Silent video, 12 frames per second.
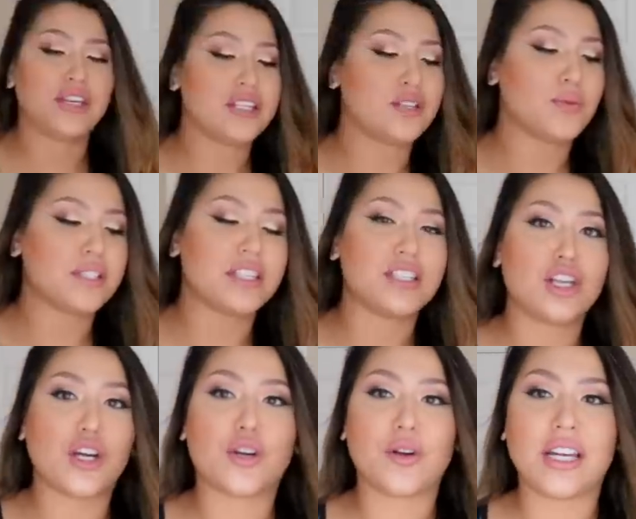This was the
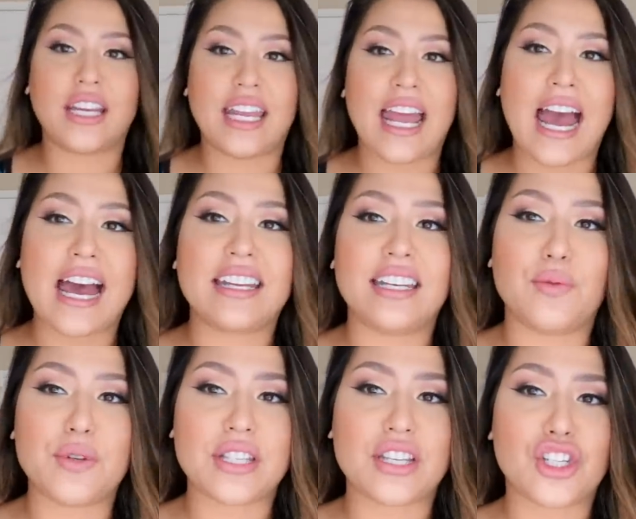deodorant he had, and it
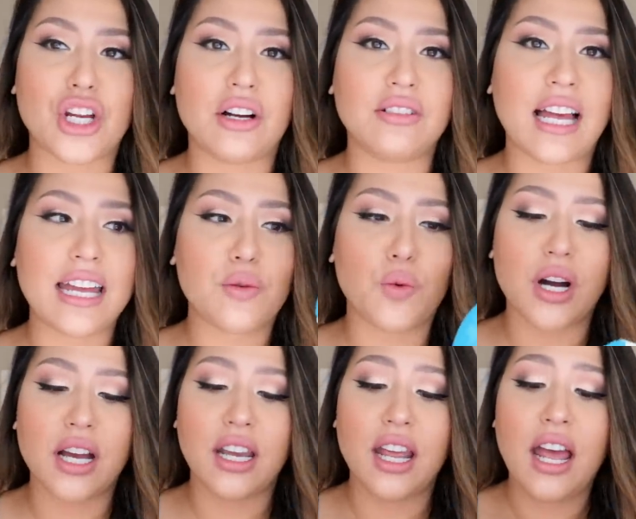was a gel-like
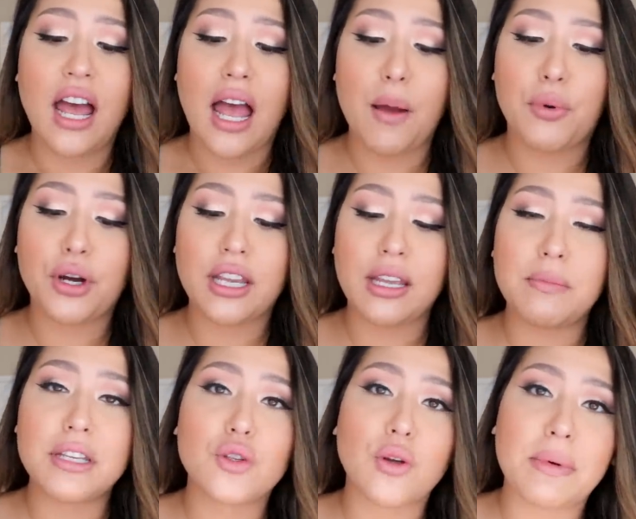one. I put it in
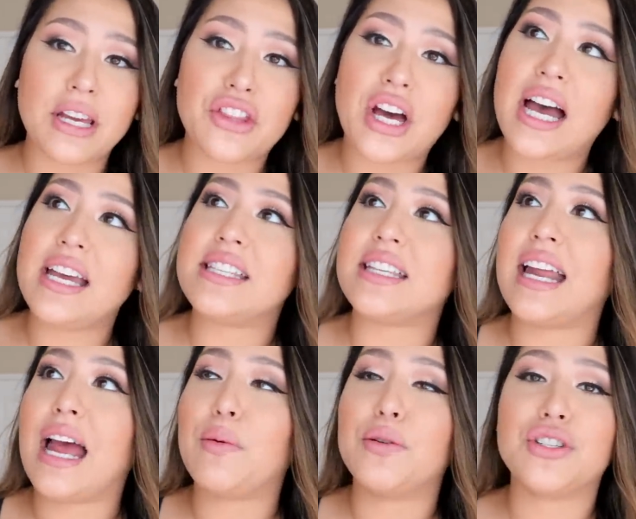between my thighs, and
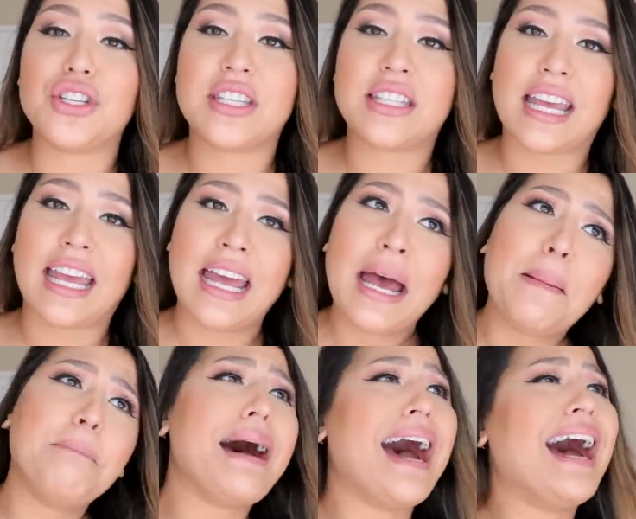I will just say,
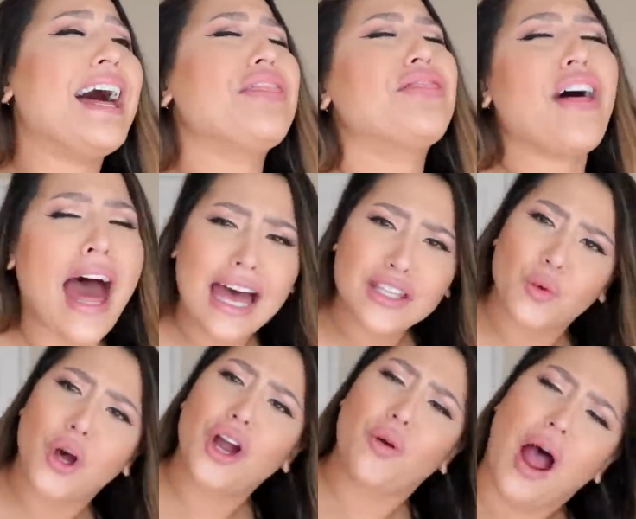my thighs
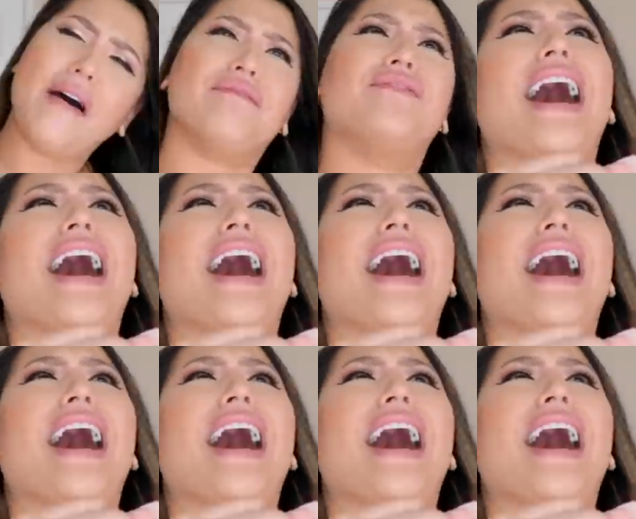were on